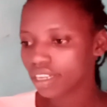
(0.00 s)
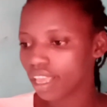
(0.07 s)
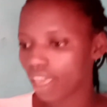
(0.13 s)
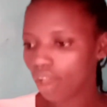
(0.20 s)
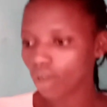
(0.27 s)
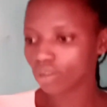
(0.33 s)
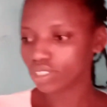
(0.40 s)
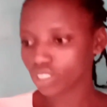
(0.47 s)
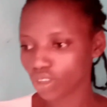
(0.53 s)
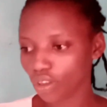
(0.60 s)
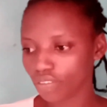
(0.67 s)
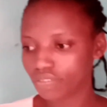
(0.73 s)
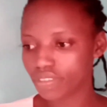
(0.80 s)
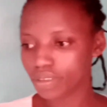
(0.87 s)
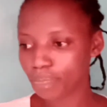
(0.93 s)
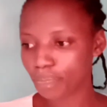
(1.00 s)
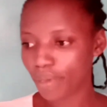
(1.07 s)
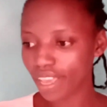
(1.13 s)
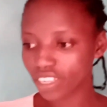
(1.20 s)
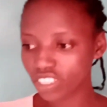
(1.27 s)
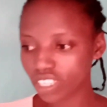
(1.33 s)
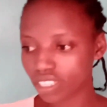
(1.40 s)
health of the
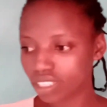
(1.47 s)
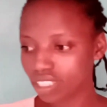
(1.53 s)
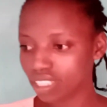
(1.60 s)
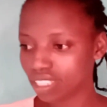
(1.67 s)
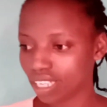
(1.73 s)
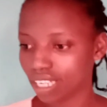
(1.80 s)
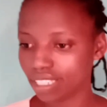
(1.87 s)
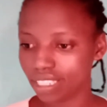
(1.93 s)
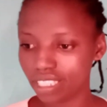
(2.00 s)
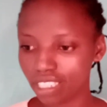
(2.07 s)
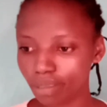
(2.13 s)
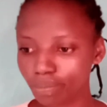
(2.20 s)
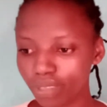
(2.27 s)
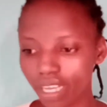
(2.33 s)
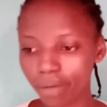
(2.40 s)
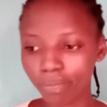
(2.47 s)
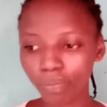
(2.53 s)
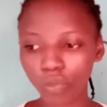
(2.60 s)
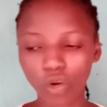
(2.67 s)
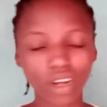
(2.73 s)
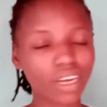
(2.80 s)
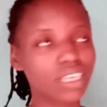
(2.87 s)
patients and keep them
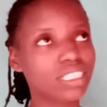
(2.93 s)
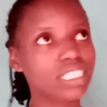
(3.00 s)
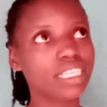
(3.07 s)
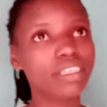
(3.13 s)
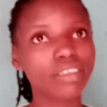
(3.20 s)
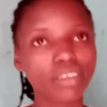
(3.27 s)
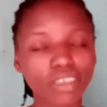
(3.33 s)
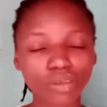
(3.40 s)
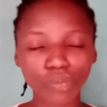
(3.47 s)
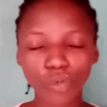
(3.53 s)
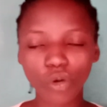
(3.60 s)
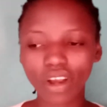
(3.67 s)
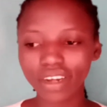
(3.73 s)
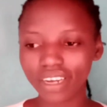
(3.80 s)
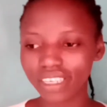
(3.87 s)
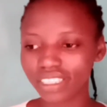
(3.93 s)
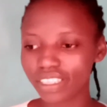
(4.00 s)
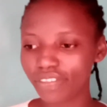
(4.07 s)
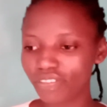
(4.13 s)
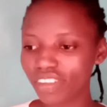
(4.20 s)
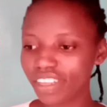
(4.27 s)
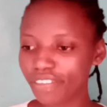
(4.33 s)

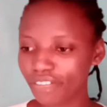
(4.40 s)
progressively